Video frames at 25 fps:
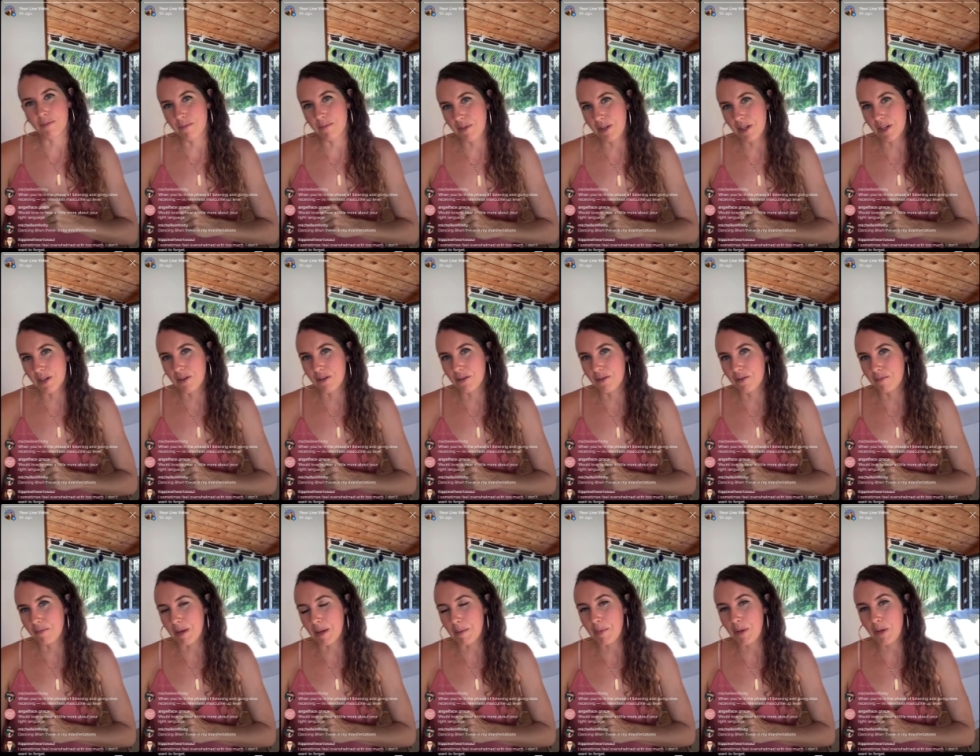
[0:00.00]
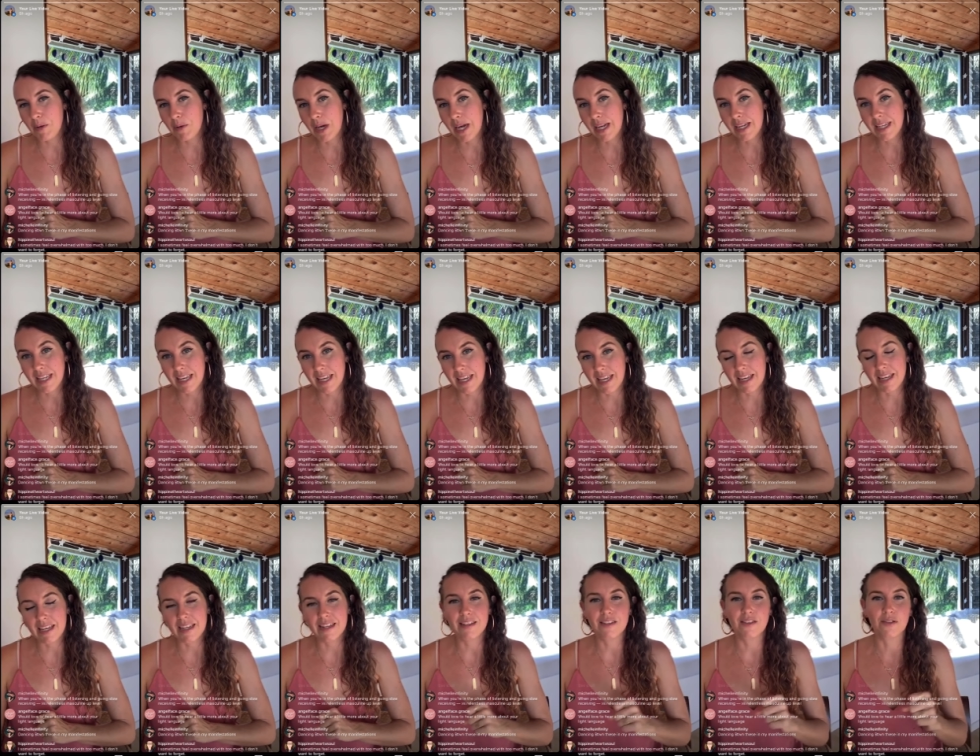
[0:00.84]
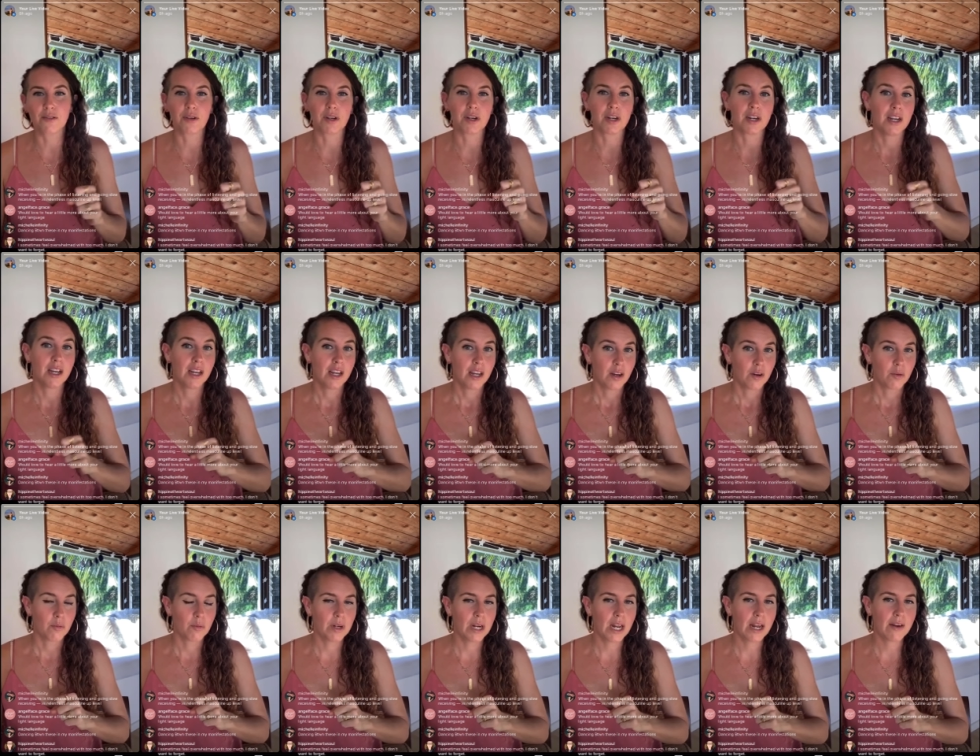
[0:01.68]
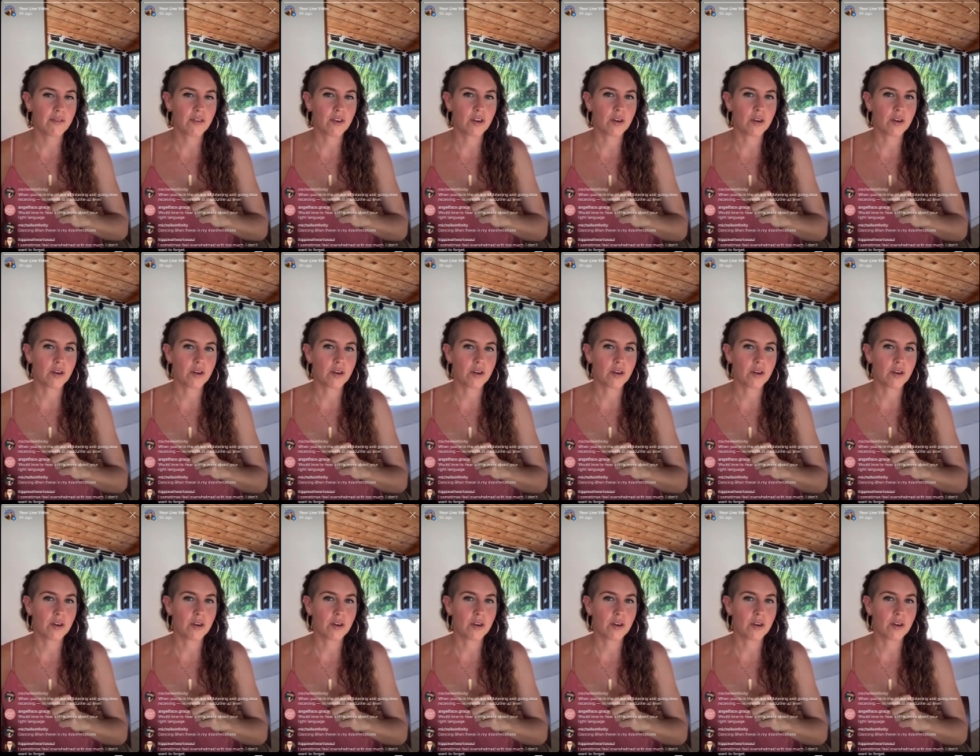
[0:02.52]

you know, maybe you had kids or whatever.